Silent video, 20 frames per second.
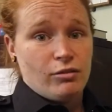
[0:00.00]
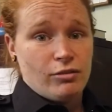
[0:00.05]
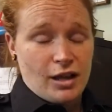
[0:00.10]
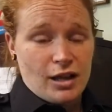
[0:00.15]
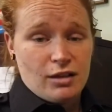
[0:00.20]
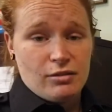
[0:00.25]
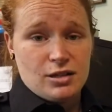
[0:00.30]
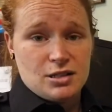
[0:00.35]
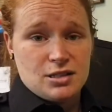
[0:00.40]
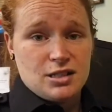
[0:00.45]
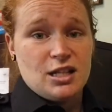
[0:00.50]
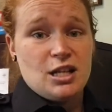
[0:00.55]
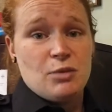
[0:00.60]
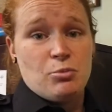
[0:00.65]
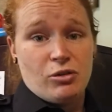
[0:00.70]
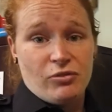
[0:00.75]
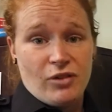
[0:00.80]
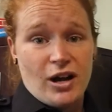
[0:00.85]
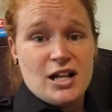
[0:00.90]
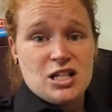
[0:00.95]
that the city
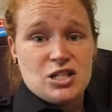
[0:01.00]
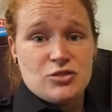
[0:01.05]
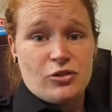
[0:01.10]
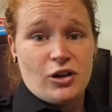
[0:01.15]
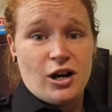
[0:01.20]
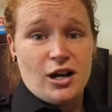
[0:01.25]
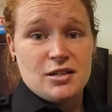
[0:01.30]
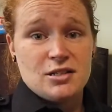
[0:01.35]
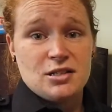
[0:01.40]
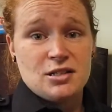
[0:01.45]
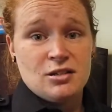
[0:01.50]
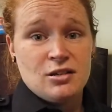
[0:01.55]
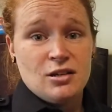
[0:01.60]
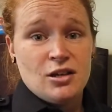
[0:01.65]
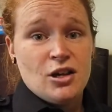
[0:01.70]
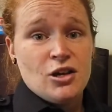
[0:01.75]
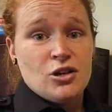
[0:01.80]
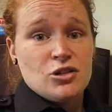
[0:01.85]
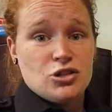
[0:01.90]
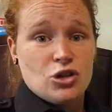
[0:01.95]
provides for us.
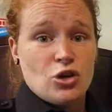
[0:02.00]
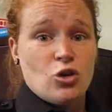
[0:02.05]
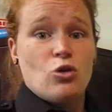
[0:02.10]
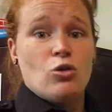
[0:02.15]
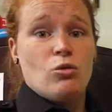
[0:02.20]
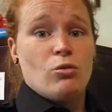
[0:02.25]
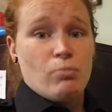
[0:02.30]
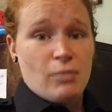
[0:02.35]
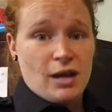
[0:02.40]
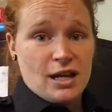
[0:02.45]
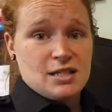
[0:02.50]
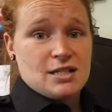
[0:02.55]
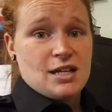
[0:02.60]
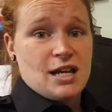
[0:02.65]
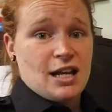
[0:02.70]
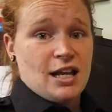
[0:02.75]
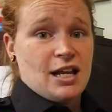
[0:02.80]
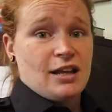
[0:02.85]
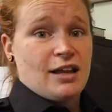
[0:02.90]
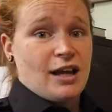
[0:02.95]
So
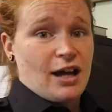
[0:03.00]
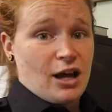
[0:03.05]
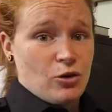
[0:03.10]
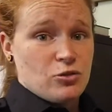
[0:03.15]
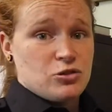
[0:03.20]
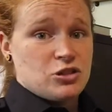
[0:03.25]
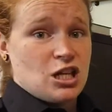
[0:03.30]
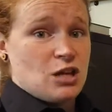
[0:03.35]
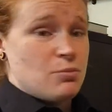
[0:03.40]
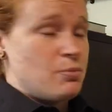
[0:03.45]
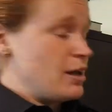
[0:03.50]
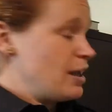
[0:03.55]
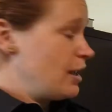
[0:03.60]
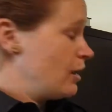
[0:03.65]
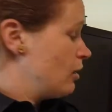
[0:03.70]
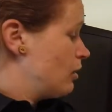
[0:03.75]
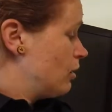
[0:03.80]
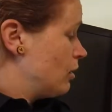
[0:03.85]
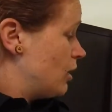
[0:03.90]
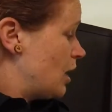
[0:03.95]
maintaining that
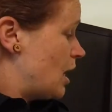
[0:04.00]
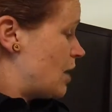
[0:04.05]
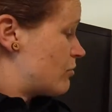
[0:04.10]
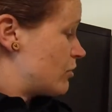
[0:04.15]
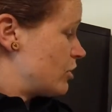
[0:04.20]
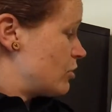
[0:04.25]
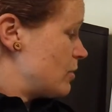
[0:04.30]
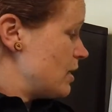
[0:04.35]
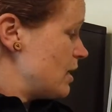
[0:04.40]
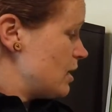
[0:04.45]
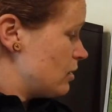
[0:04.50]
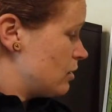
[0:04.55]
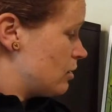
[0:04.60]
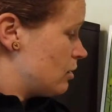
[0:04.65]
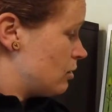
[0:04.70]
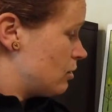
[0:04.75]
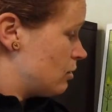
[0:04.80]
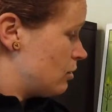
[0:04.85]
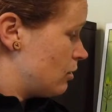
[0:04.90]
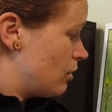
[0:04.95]
housekeeping every week
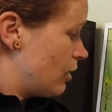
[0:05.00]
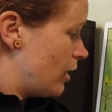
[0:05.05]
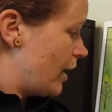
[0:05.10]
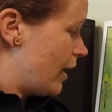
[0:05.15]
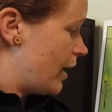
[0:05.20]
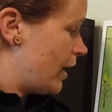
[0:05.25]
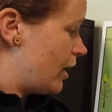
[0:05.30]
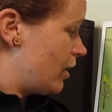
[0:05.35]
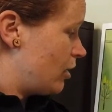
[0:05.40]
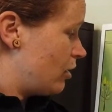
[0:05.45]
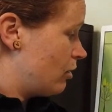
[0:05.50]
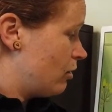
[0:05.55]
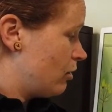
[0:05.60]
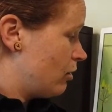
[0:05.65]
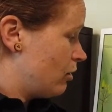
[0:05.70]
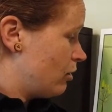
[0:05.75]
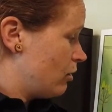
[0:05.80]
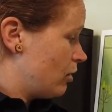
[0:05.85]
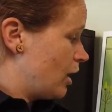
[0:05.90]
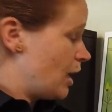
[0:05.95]
and
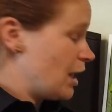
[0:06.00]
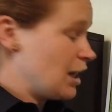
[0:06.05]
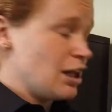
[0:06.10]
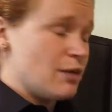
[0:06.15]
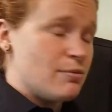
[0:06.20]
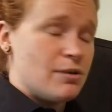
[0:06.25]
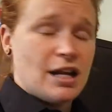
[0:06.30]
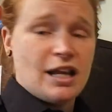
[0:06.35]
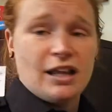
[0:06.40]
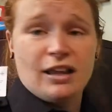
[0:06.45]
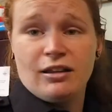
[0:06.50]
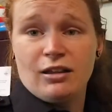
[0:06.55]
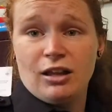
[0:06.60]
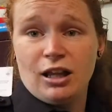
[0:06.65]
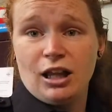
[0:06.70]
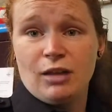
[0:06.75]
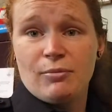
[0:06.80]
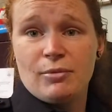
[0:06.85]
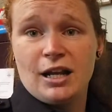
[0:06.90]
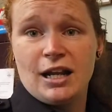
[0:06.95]

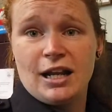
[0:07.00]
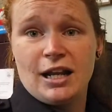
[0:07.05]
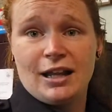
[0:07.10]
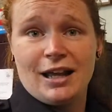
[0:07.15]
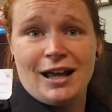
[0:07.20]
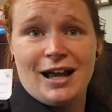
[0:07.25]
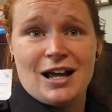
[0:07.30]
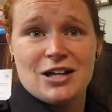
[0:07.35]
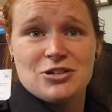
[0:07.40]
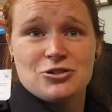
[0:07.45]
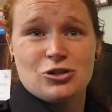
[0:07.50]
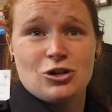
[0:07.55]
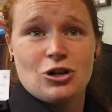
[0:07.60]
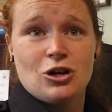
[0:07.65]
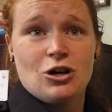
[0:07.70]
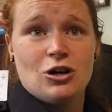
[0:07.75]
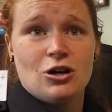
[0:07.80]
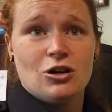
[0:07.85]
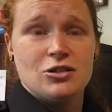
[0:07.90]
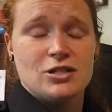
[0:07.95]
eliminating that hazard
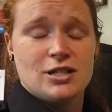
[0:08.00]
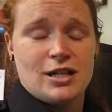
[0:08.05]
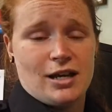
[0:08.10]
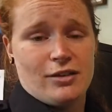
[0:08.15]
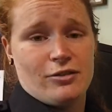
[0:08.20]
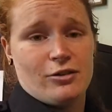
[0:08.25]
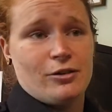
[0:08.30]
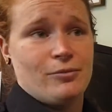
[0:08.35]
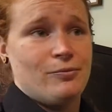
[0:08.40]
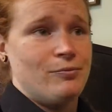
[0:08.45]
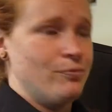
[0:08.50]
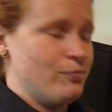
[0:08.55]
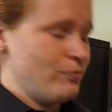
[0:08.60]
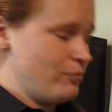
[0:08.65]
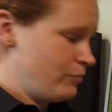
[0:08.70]
altogether.